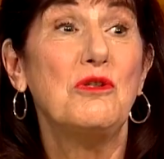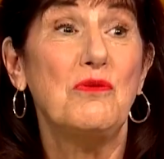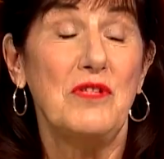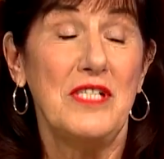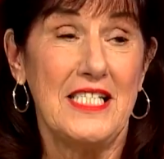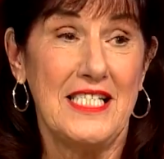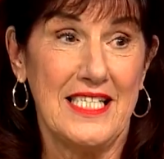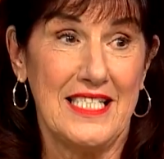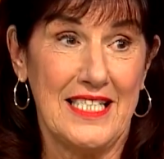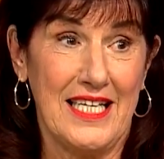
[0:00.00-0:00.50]
This
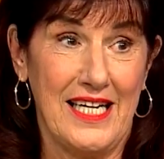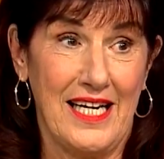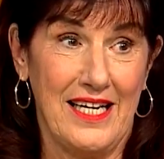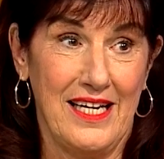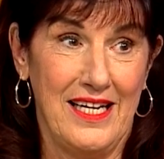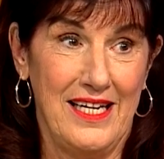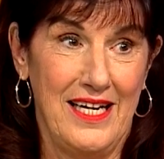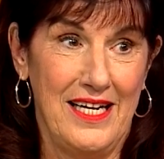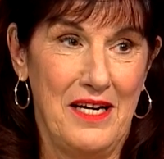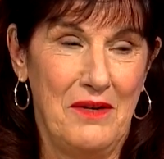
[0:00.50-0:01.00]
was
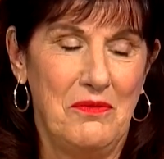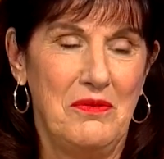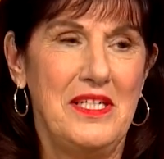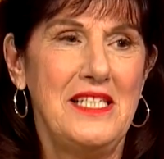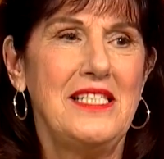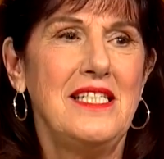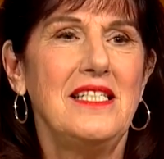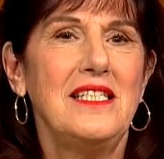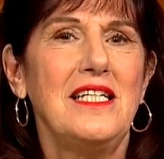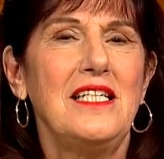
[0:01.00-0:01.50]
recently.
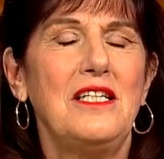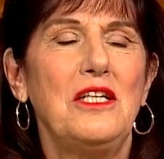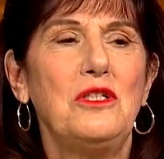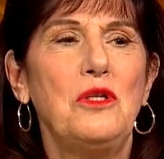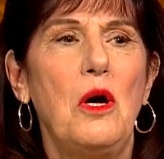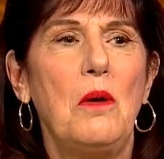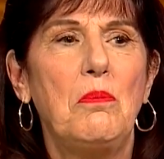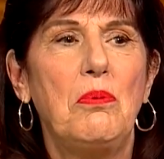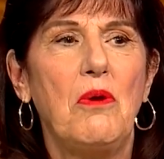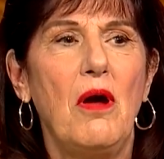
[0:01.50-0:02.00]

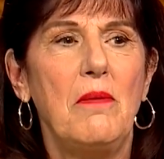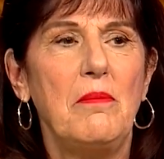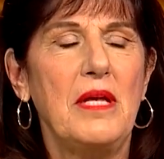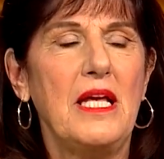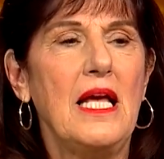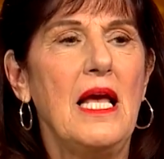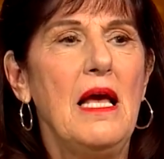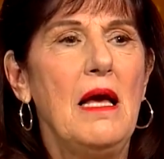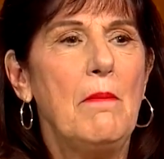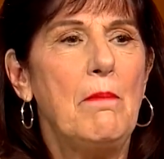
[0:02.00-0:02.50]
Recently, the Lord
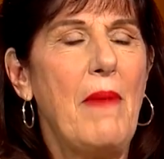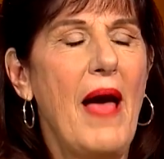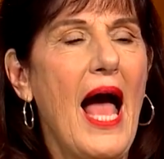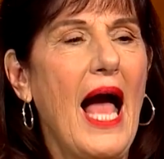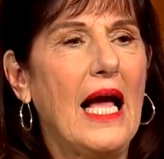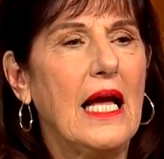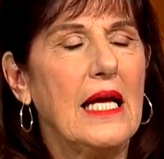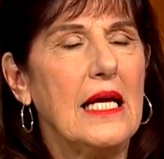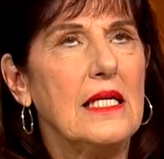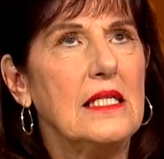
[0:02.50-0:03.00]
brought me
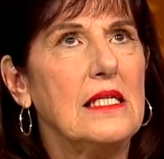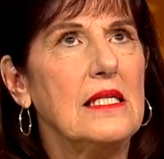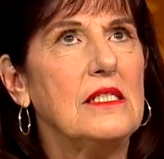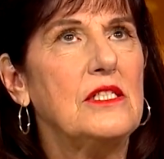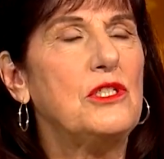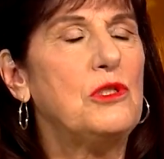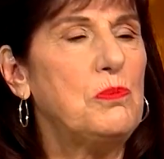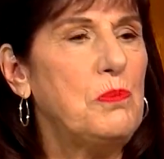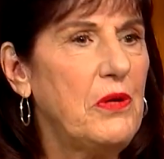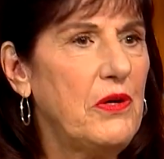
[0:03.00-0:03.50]
back
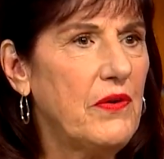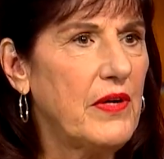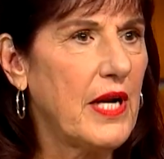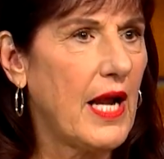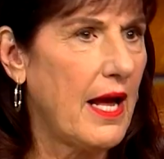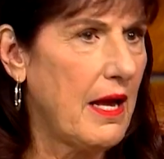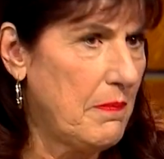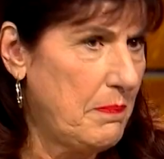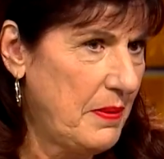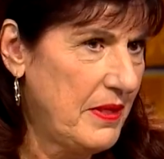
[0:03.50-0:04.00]
in the
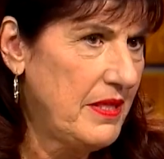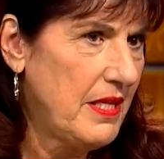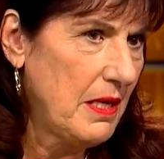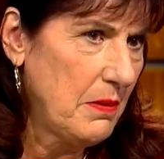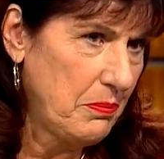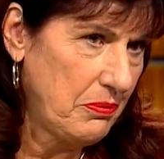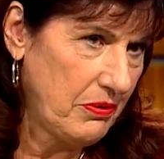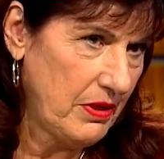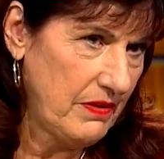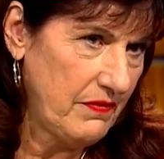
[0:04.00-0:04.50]
spirit. I had
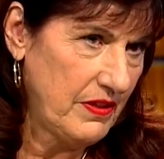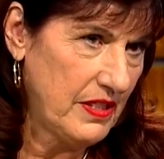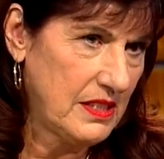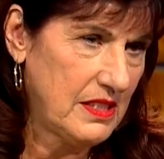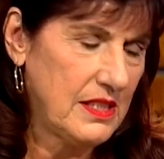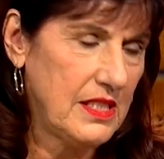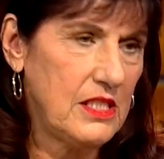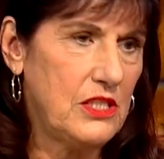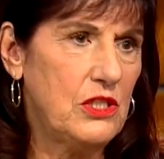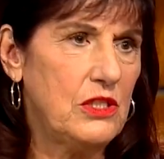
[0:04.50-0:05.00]
been there
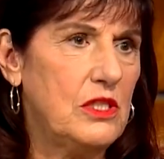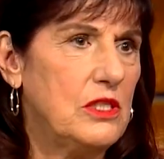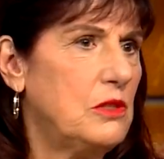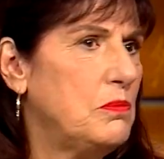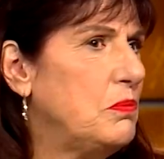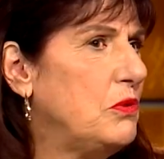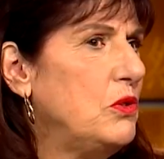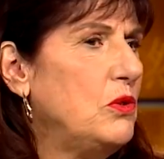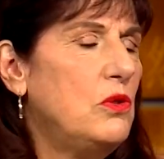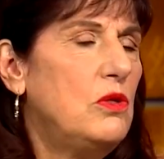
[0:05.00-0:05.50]
previously
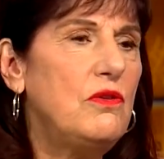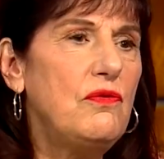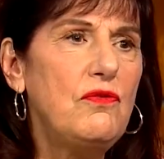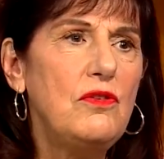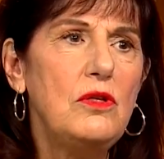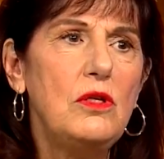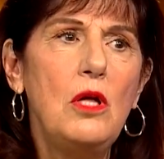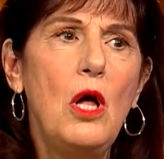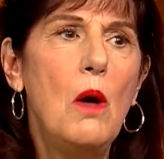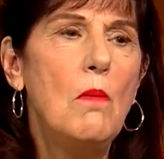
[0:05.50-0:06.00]
to this
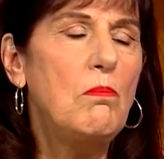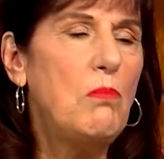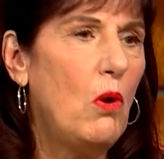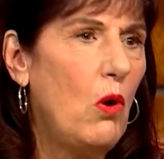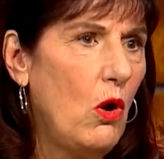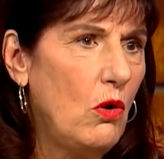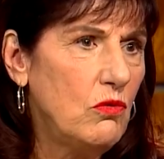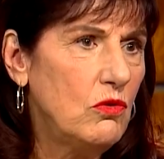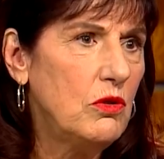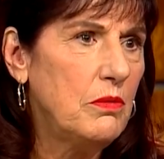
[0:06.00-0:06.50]
beautiful
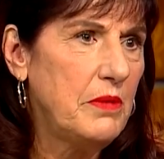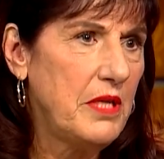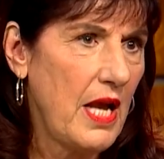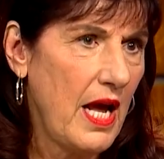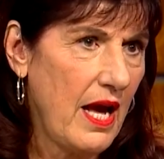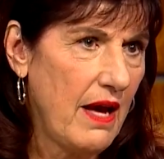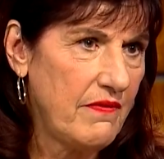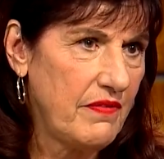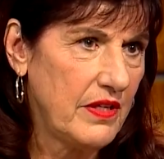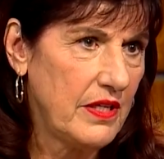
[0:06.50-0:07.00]

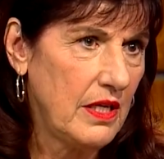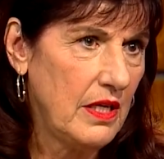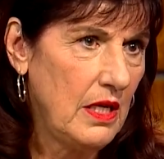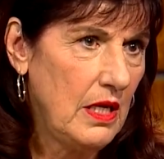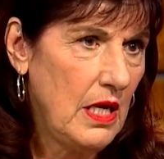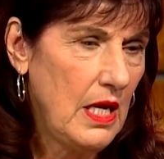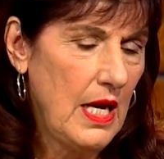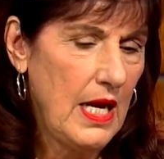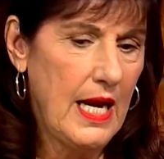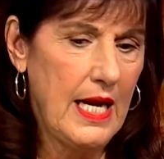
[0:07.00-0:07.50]
ballroom in heaven.